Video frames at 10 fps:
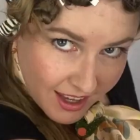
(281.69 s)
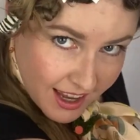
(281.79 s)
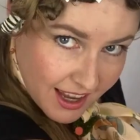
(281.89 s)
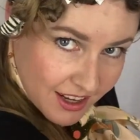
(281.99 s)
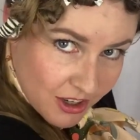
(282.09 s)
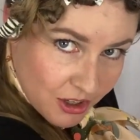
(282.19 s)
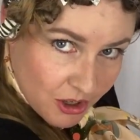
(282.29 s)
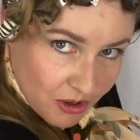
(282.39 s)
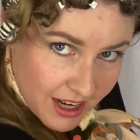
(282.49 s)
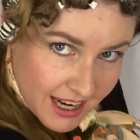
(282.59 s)
and
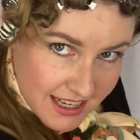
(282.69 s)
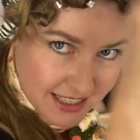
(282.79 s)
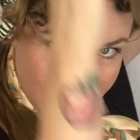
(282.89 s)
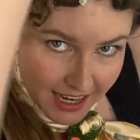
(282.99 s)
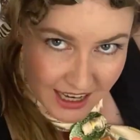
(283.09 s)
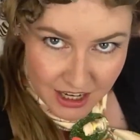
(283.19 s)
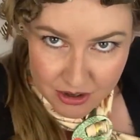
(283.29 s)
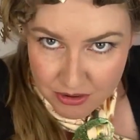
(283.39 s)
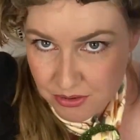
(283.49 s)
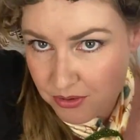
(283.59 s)
create a
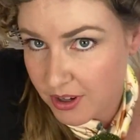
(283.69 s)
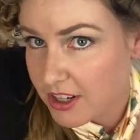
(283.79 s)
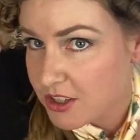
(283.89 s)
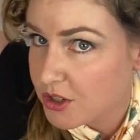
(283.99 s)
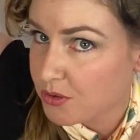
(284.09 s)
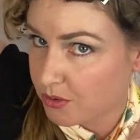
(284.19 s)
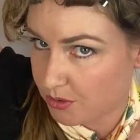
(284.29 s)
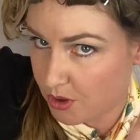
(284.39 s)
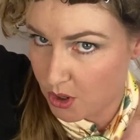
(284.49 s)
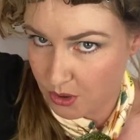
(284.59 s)
front
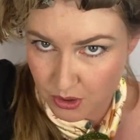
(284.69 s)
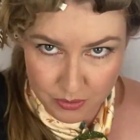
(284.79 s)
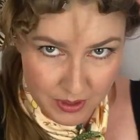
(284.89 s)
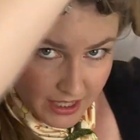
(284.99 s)
roll with